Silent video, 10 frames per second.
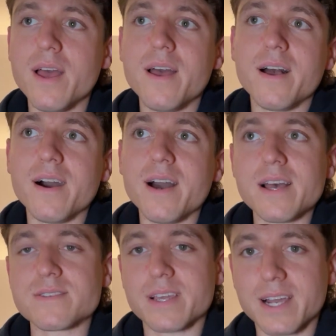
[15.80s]

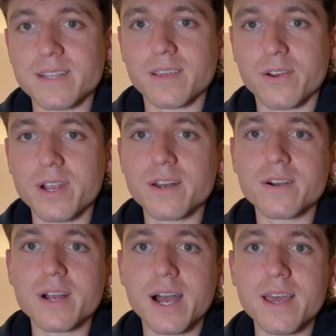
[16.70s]
As a content
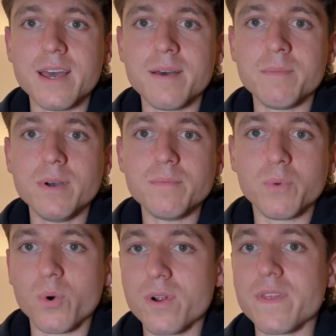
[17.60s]
creator, I am
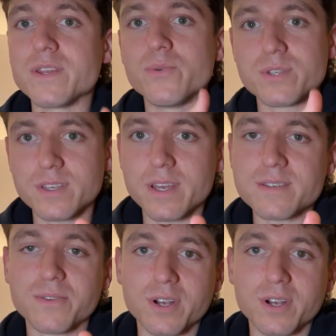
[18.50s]
more than used to this,